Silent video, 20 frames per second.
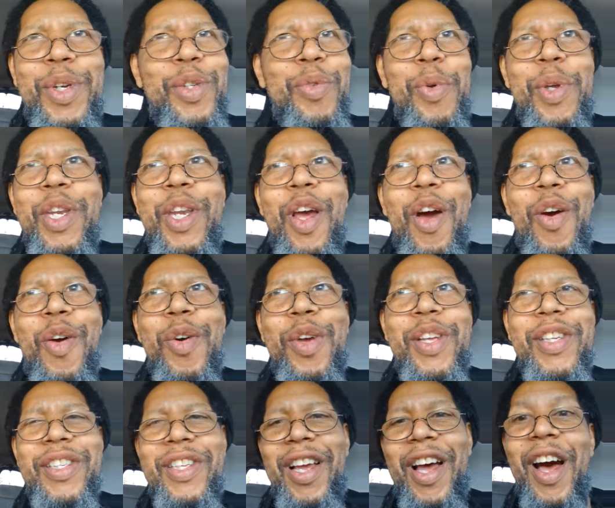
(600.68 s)
we know
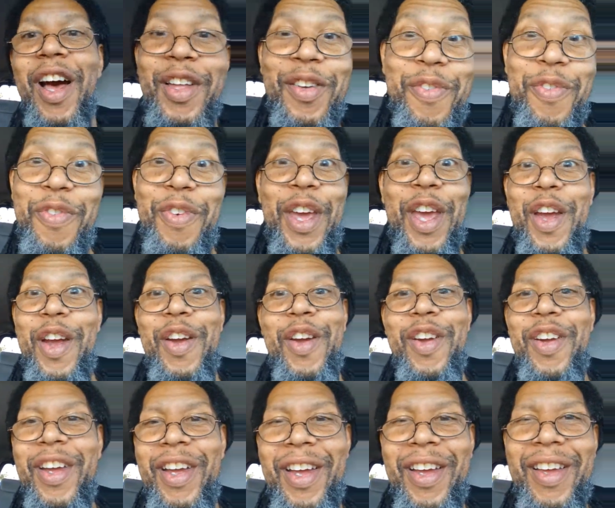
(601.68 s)
is an unfair,
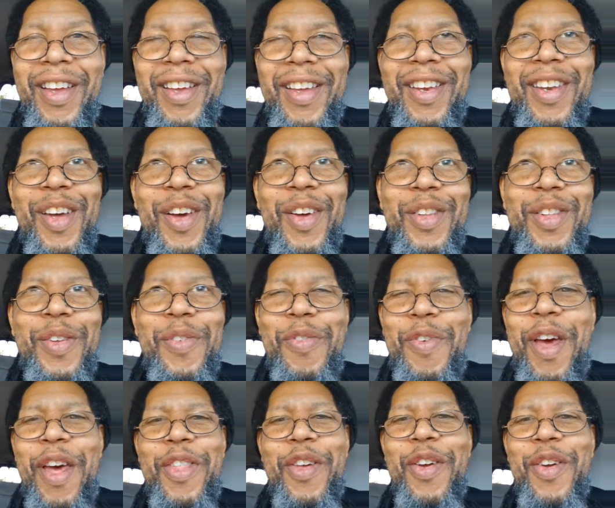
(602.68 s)
the
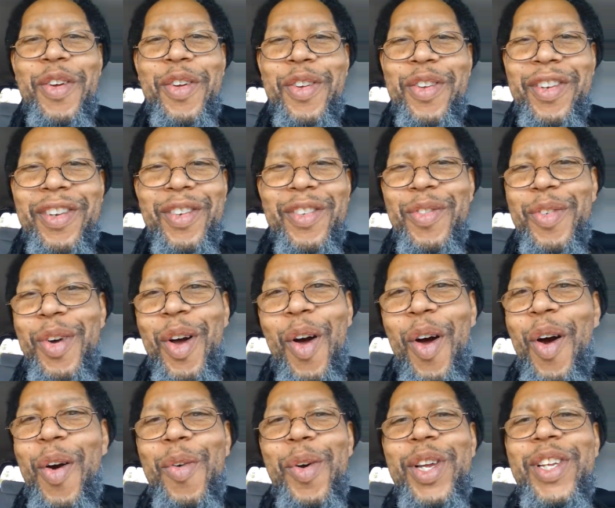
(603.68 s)
feather will
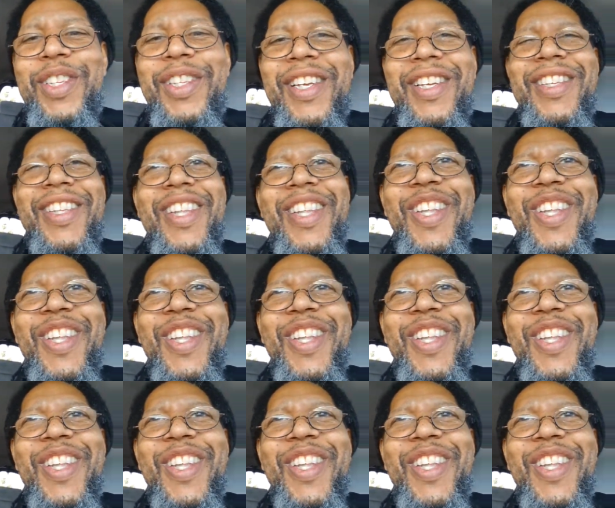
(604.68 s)
always lose.